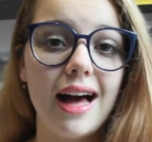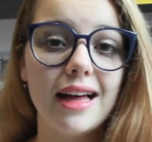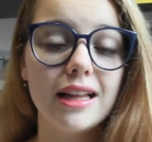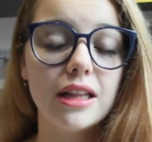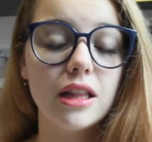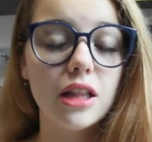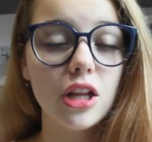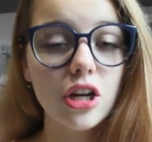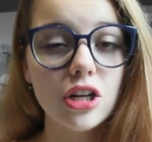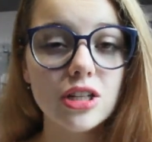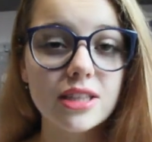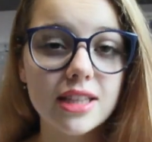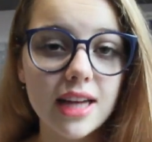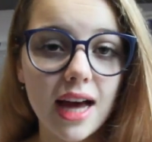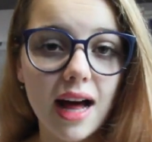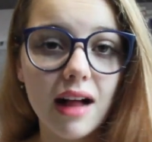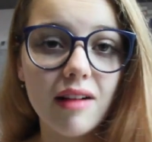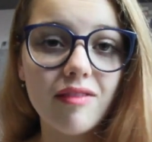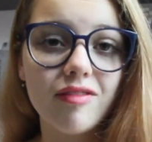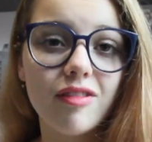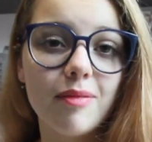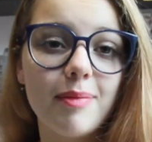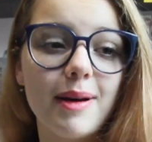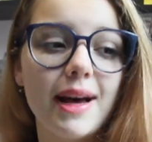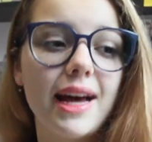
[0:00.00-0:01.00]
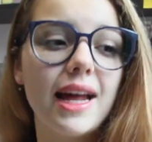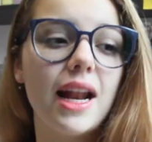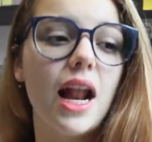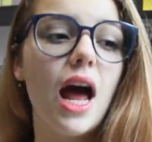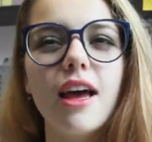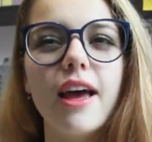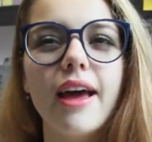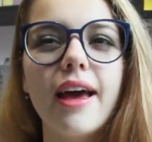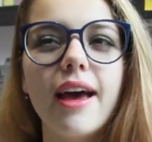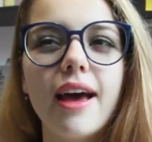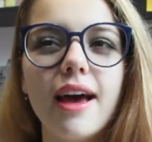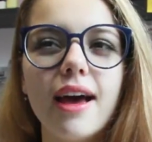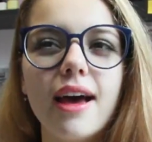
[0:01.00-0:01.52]
I learned the alphabet,
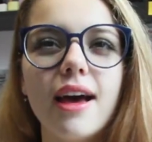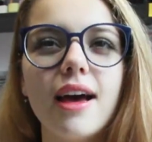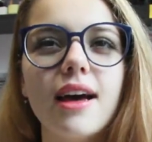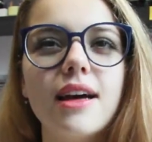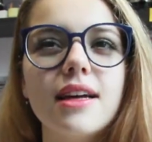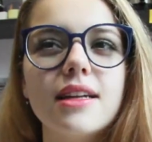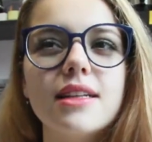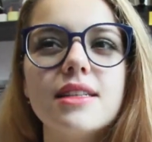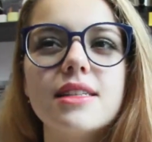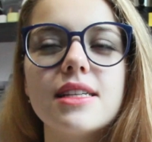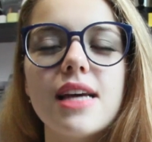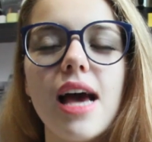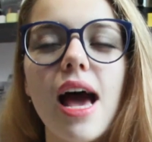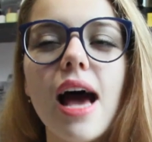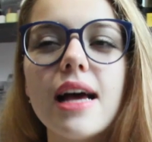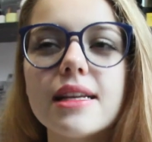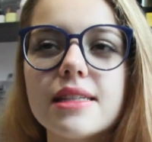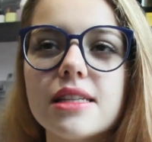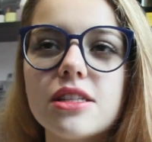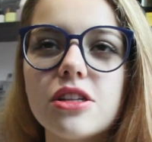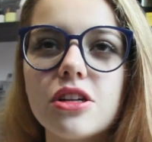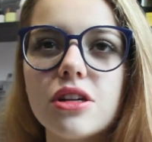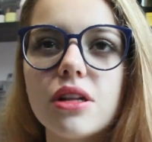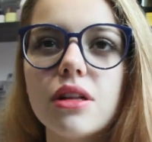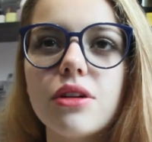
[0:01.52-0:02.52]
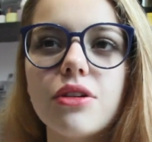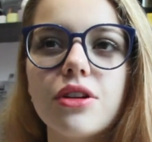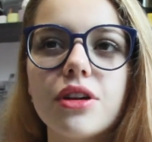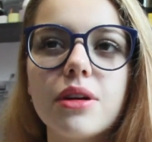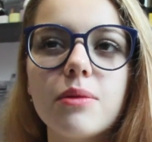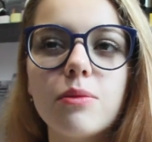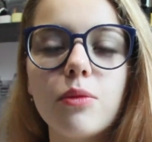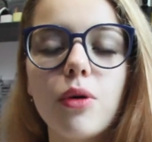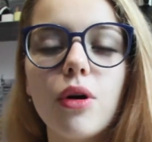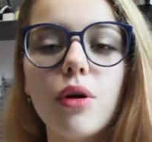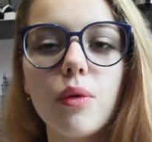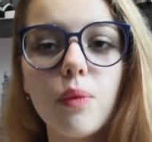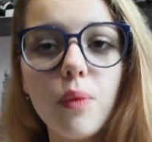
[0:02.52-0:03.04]
and as I started learning
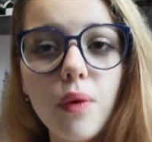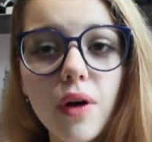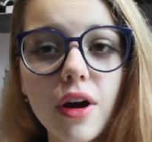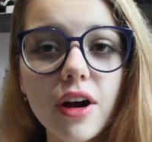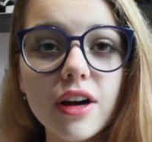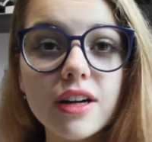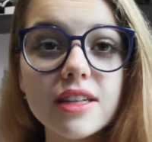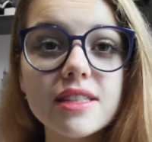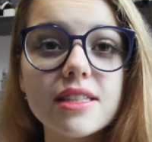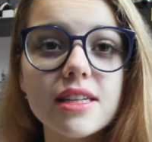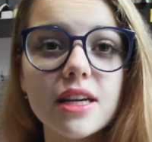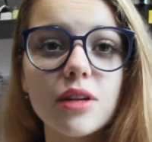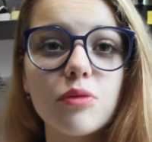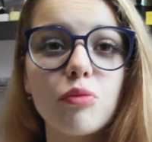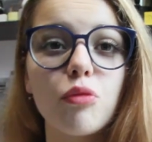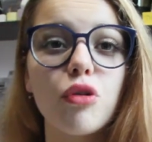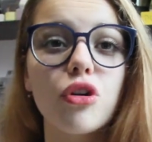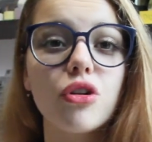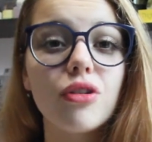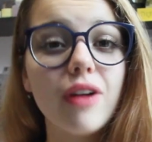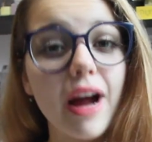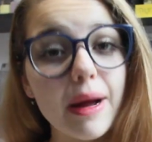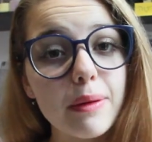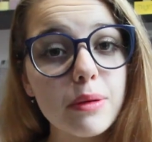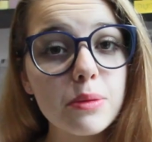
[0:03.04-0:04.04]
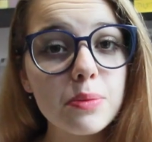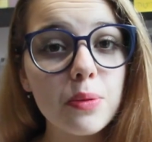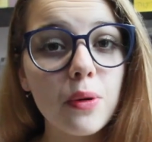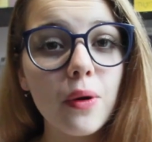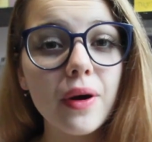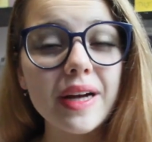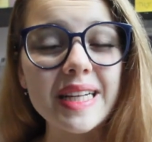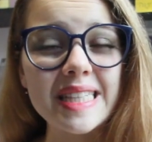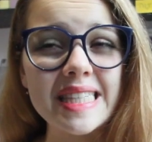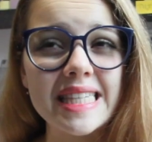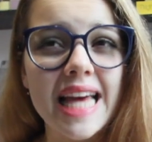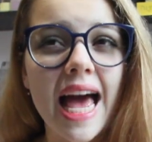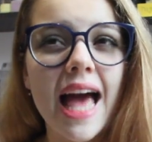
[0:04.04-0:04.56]
more words and more grammar
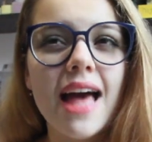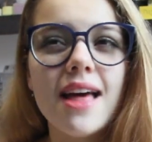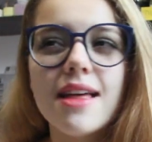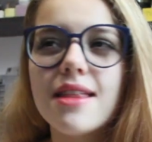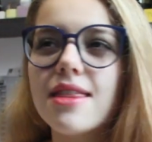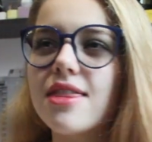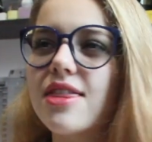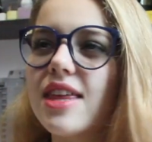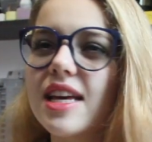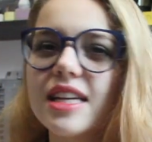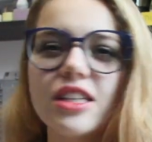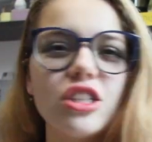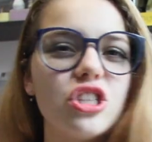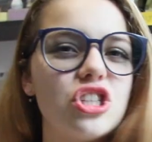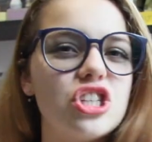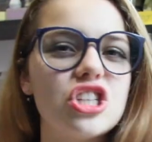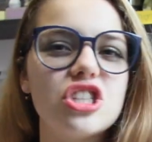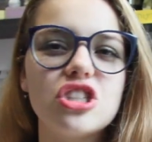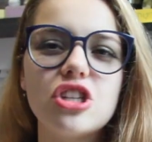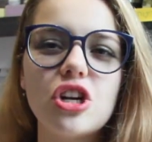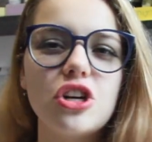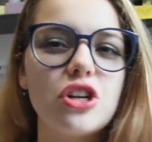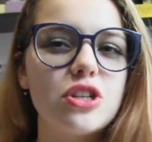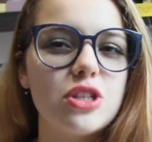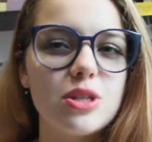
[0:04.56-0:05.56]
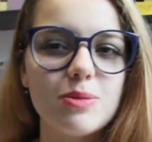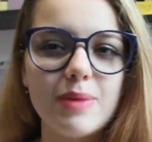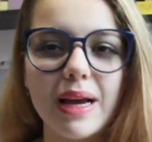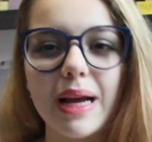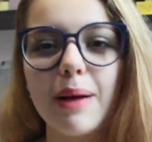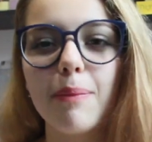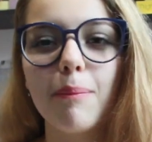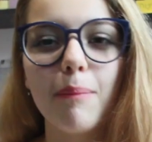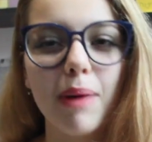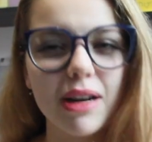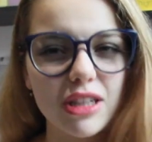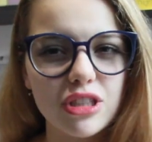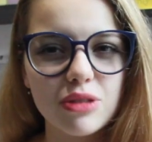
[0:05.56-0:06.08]
points, things just started to
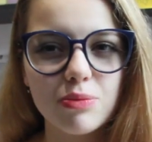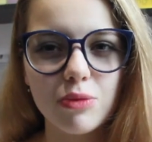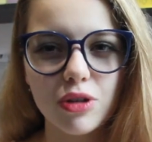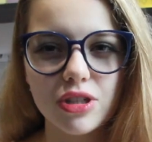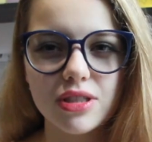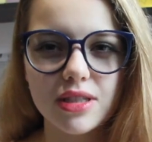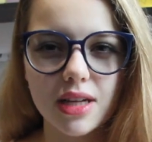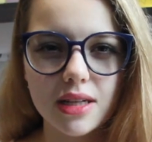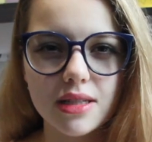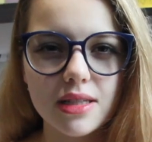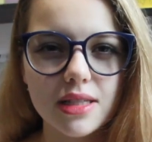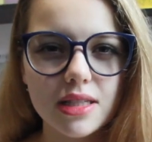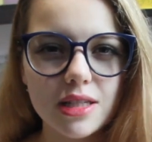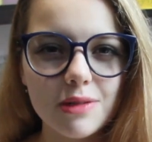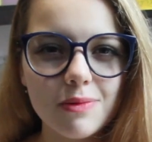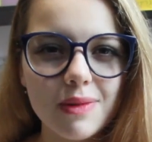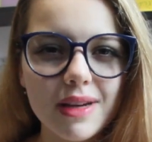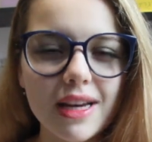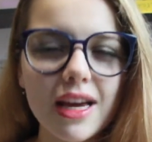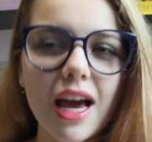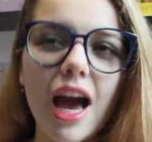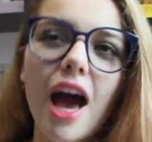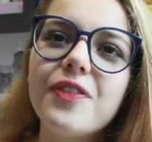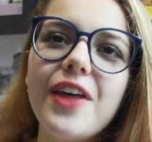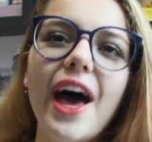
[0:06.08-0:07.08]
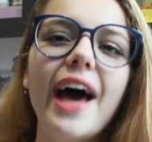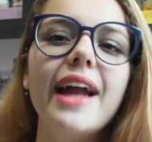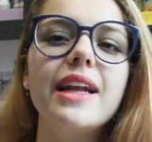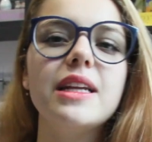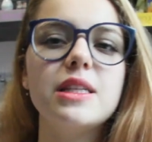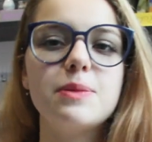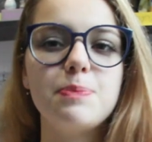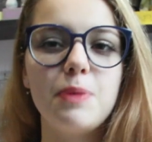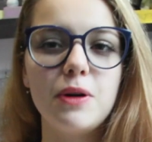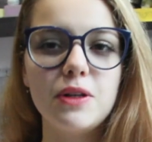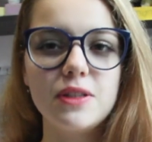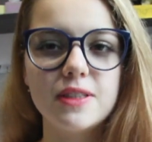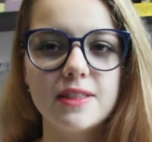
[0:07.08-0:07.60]
make much more sense to me. That
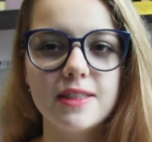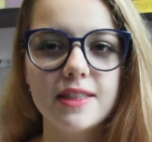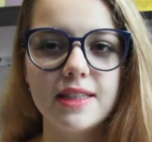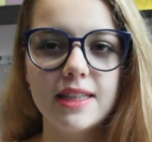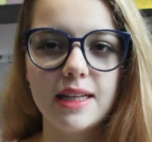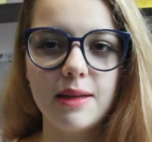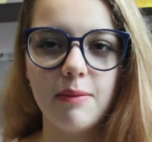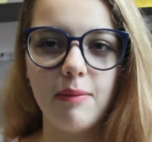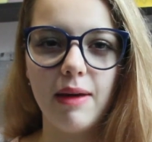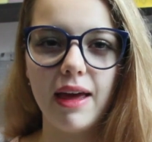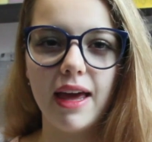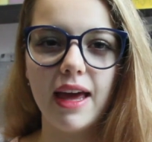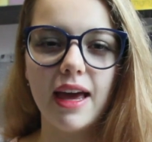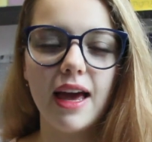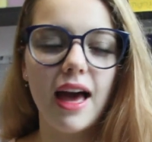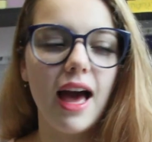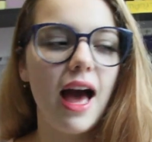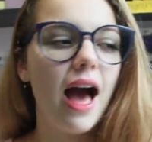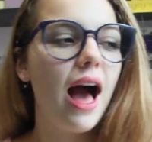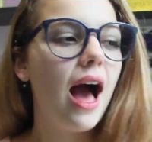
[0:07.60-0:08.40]
is personally me.